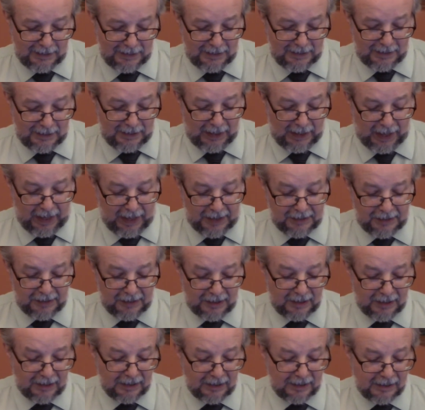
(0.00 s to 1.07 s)
And
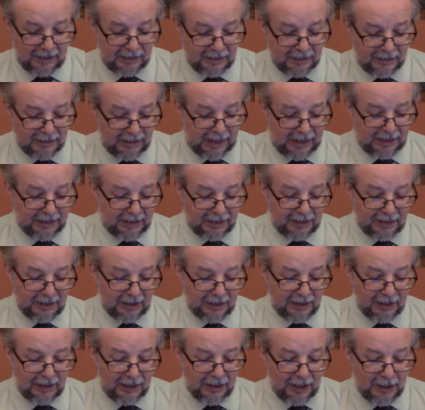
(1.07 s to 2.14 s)
let
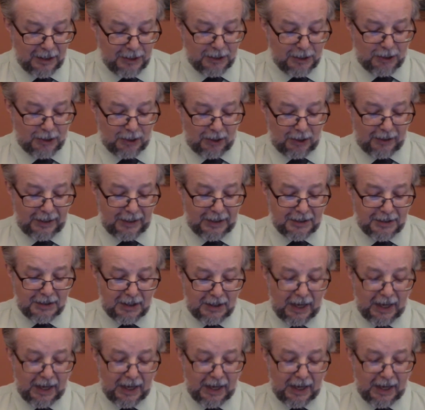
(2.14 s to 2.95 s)
endurance